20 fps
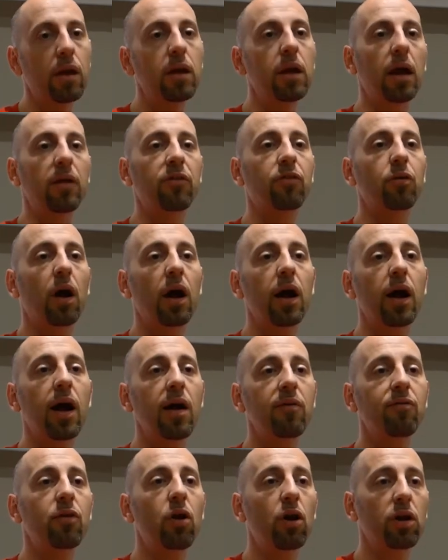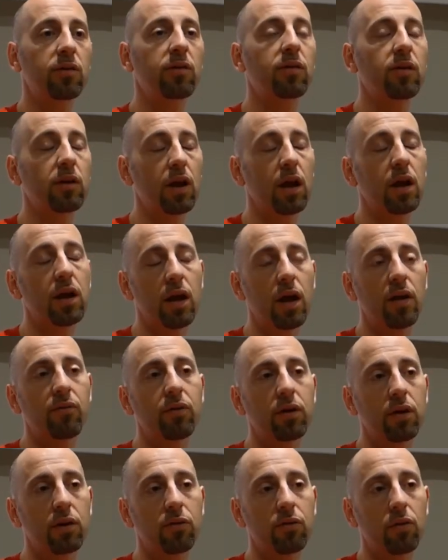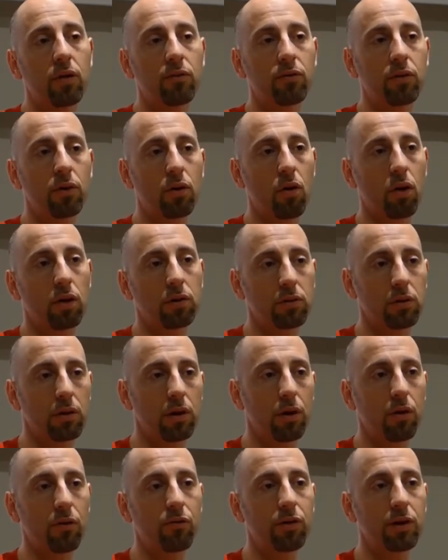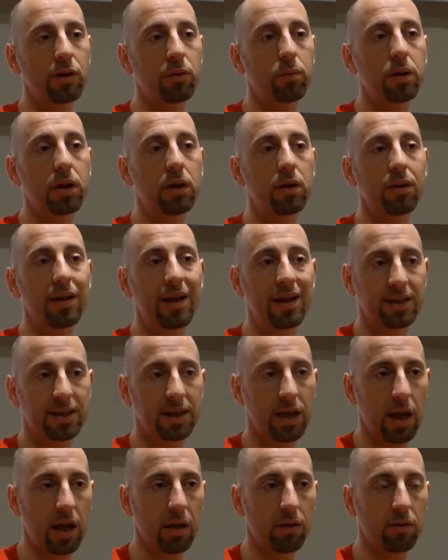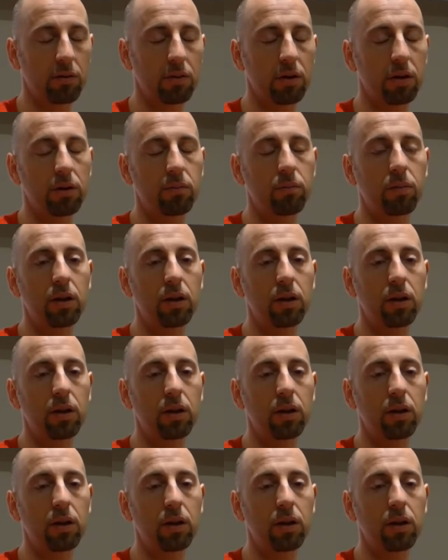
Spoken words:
Yeah, so I have not seen any evidence of the contrary, of it being less accurate.